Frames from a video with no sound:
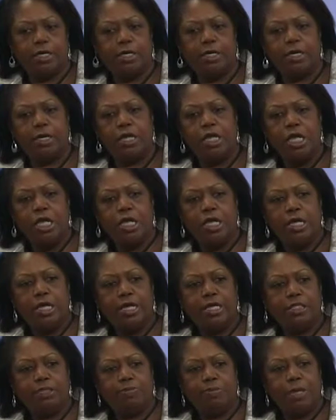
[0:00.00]
in
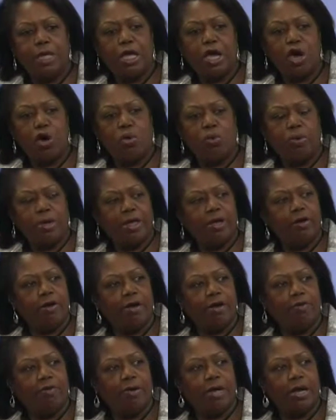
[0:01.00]
is being aware
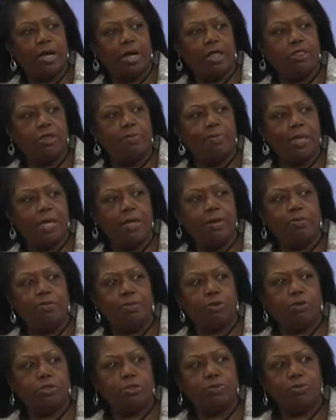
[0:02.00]
of what other
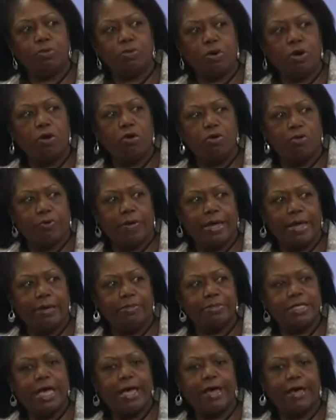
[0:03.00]
people's
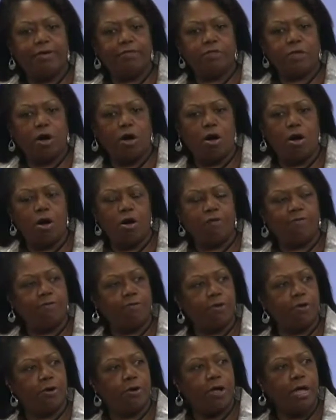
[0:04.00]
programs have to
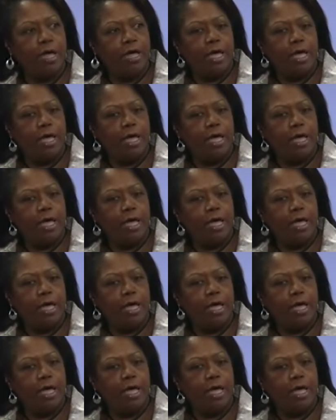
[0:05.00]
offer